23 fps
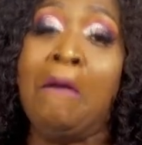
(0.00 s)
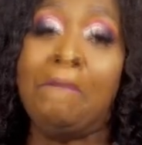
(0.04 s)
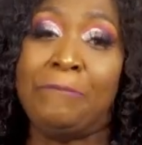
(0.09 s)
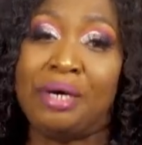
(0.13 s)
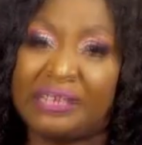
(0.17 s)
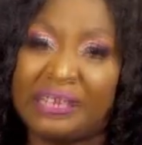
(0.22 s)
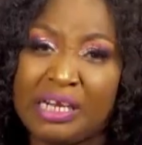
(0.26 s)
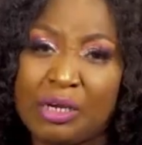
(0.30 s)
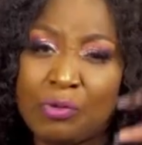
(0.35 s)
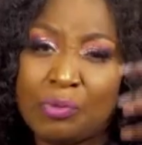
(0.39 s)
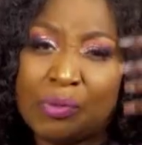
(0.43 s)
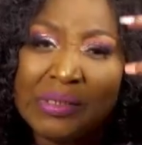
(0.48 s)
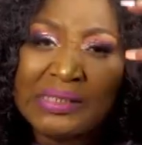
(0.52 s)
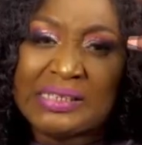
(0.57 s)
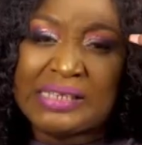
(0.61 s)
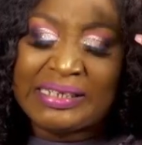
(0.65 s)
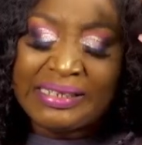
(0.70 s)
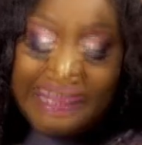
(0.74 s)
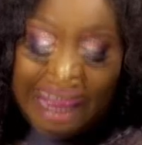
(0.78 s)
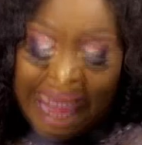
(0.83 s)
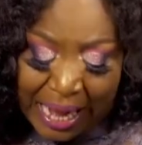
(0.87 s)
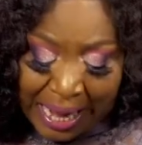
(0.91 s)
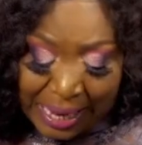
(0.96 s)
But it was a
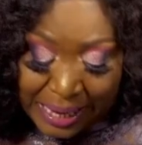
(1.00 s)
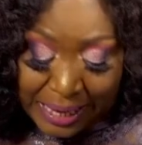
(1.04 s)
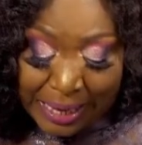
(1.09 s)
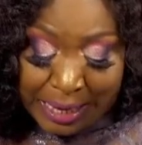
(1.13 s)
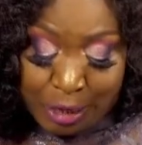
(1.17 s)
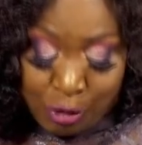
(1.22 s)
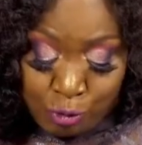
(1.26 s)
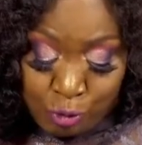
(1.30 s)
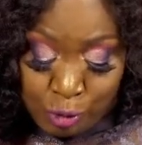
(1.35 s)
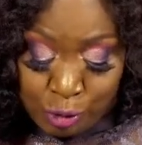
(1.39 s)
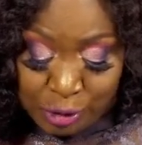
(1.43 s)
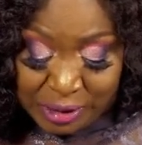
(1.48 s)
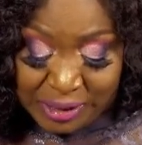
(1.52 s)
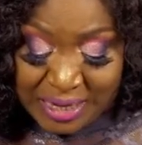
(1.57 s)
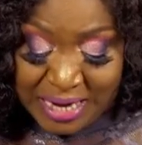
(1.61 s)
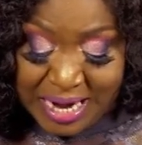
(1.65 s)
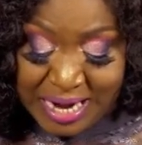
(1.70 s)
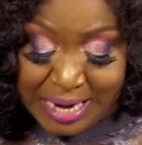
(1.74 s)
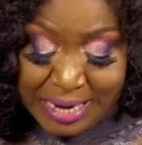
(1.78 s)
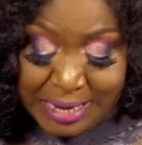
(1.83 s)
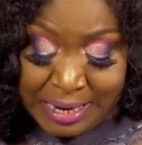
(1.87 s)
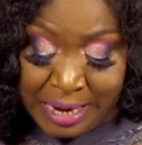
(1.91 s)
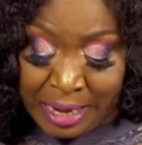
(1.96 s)
daily
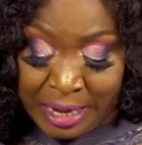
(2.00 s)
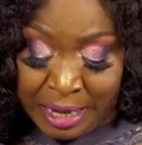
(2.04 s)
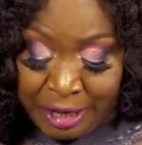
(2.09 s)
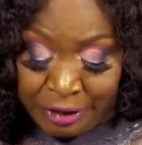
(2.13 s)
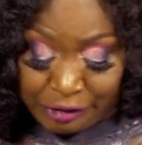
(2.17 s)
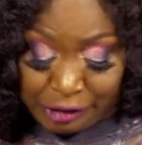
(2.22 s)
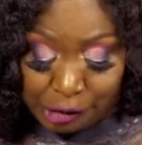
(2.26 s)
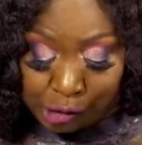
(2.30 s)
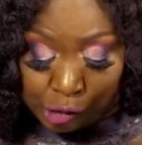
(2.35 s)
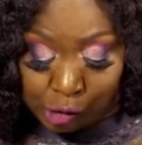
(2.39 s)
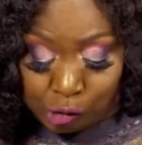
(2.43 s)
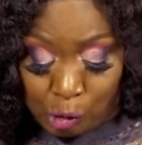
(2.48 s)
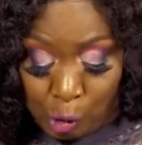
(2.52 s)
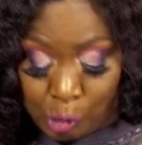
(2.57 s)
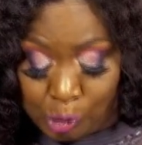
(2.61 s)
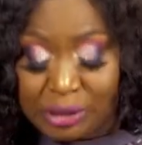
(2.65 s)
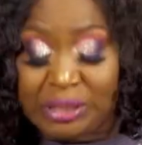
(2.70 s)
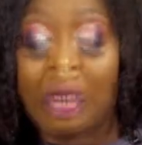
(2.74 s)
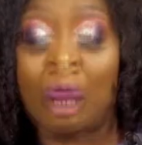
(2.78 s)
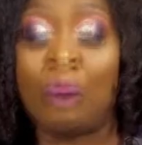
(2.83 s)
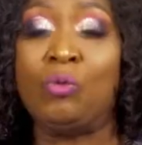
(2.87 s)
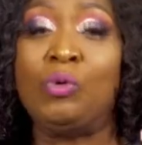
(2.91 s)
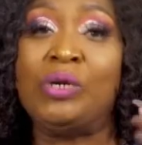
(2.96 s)
routine. The
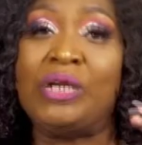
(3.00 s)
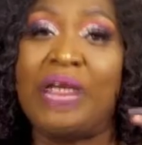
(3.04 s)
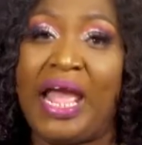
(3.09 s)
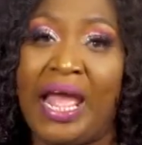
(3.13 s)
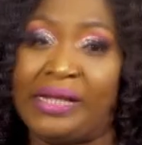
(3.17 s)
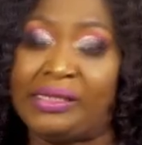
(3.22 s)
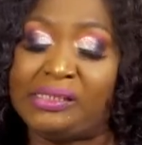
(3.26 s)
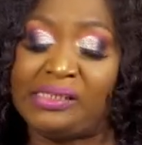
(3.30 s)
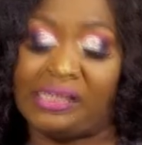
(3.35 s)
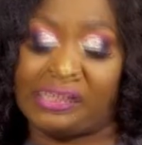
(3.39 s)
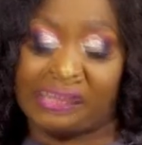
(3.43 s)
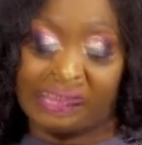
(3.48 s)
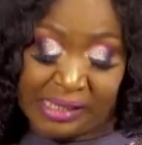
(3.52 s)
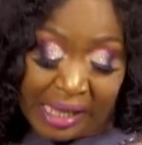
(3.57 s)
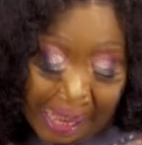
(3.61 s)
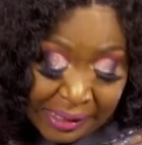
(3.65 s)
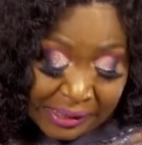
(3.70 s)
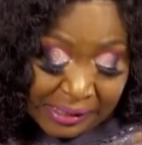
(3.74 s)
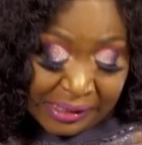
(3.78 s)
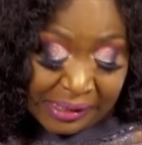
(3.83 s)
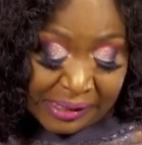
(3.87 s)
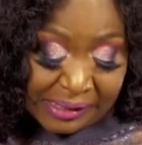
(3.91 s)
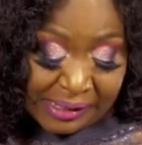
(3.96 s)
soldier would
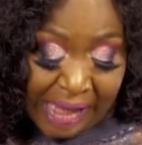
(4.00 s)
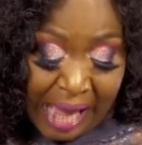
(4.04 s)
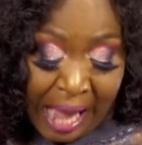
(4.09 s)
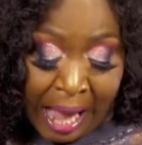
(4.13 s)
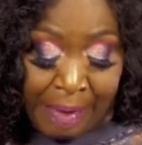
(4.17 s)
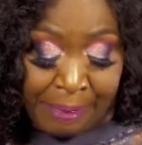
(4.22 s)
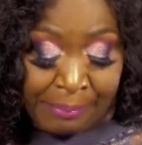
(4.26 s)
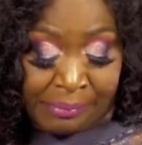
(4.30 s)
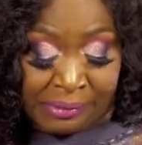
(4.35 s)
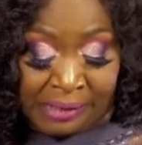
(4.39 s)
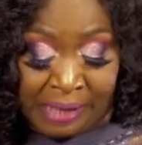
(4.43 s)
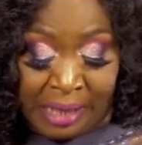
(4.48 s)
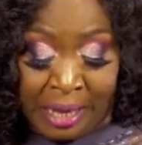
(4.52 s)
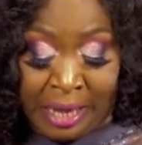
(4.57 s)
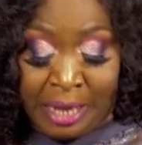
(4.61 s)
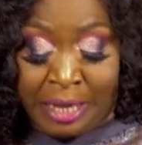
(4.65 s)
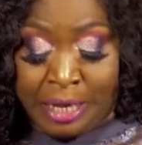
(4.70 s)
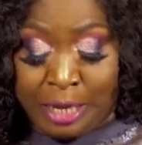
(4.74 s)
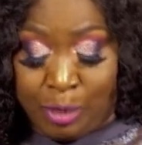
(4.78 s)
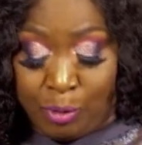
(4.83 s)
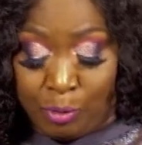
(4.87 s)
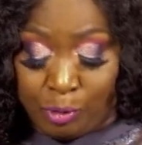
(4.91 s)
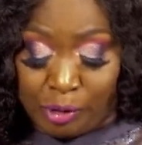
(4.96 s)
exercise his arms.
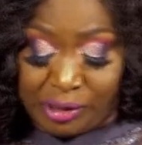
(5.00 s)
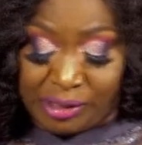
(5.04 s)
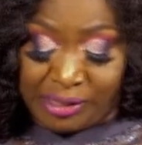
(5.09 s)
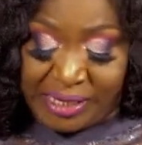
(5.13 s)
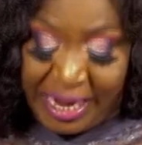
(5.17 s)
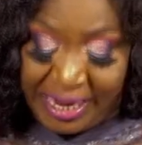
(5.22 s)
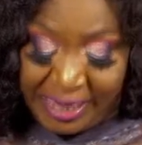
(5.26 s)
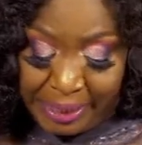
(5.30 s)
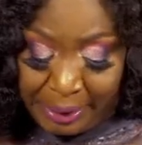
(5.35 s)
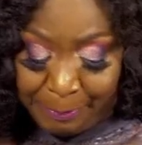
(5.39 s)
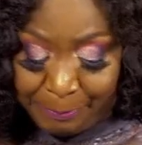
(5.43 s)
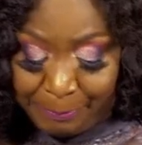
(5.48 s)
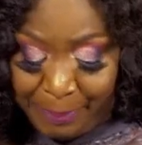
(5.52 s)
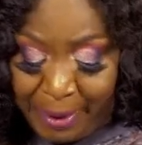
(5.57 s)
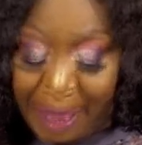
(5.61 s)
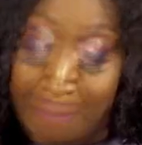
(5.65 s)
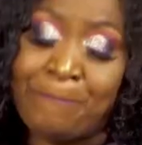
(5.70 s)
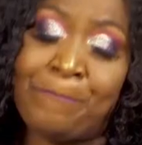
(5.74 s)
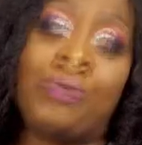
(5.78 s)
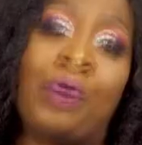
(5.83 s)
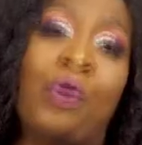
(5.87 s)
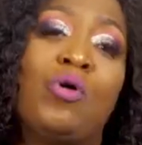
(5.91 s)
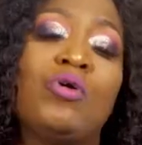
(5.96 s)
He would take it by
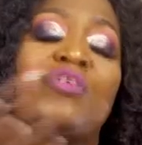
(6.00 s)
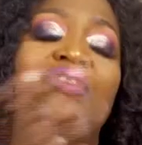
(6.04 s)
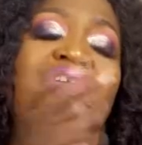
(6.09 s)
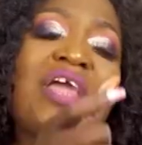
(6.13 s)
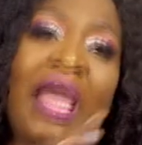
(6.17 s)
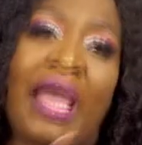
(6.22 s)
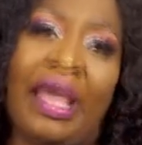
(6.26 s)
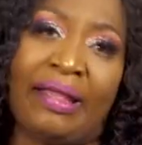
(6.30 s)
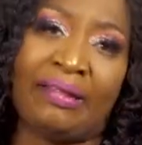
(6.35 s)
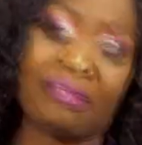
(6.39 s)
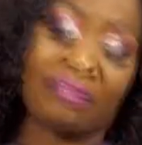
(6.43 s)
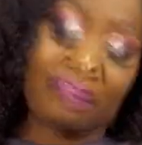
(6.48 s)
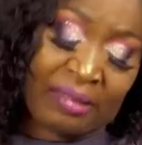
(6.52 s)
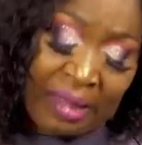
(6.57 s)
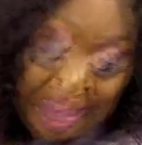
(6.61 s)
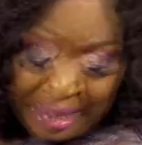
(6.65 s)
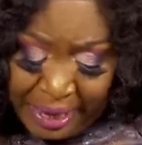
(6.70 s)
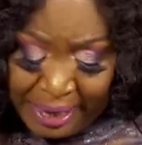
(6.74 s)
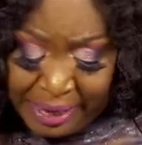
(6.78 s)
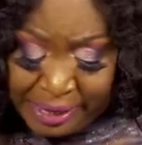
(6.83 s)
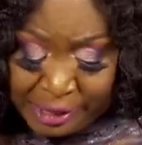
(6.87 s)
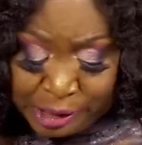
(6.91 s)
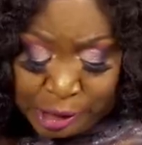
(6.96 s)
both hands
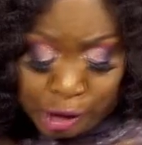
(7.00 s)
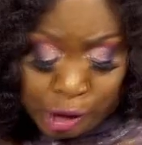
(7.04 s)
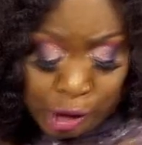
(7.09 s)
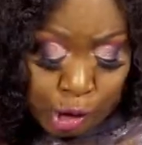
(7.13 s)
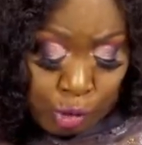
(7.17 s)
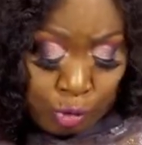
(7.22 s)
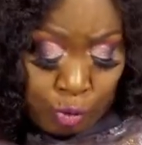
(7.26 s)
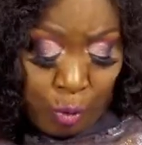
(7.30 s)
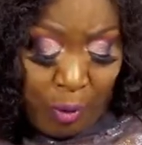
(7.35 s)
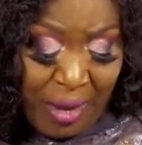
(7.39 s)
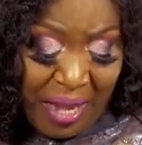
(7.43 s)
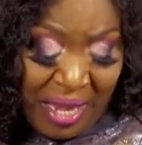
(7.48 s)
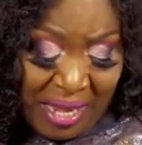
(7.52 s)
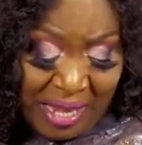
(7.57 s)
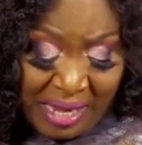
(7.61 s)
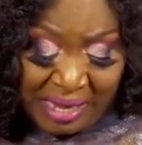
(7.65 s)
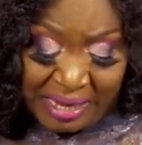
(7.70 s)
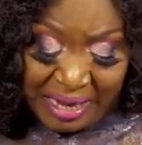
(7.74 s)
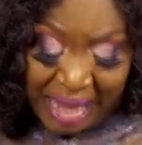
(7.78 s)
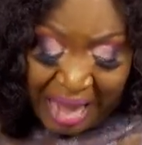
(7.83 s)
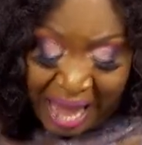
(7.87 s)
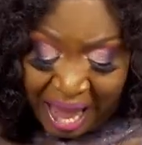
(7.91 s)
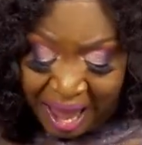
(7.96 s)
and swing
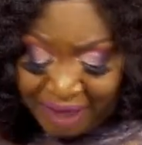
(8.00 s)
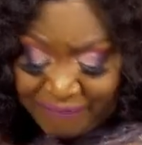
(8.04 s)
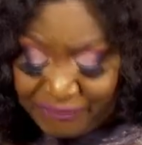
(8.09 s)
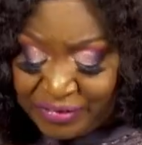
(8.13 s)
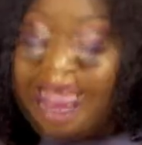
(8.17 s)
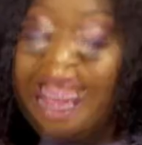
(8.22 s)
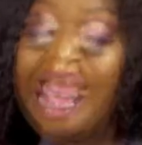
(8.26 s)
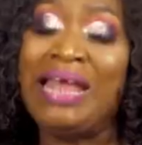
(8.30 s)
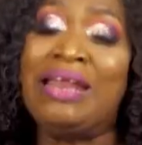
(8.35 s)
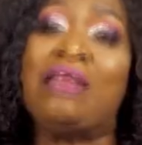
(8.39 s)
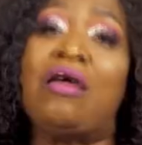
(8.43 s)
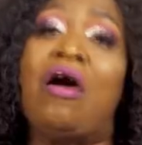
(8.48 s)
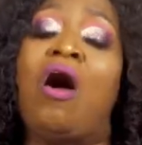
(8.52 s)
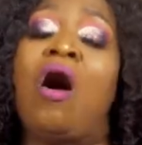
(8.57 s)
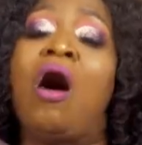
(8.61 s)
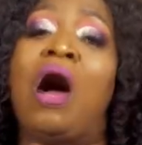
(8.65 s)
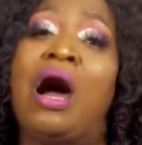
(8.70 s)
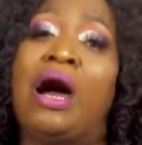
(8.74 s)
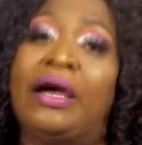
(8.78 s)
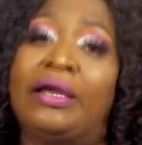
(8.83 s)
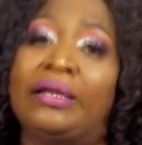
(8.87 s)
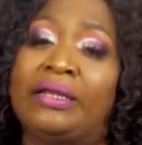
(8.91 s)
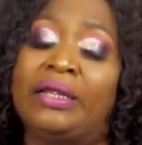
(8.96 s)
it heavy and
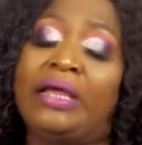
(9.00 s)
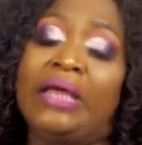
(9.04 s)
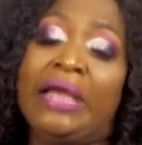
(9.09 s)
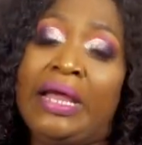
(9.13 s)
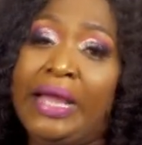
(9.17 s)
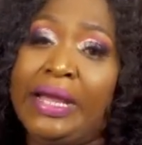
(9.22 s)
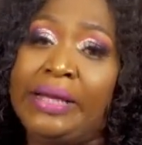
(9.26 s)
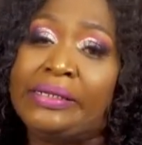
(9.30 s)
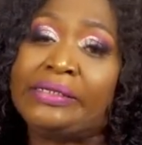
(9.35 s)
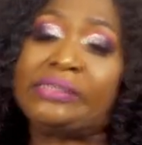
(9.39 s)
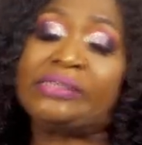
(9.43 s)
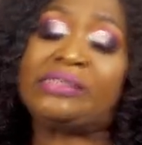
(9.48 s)
hard at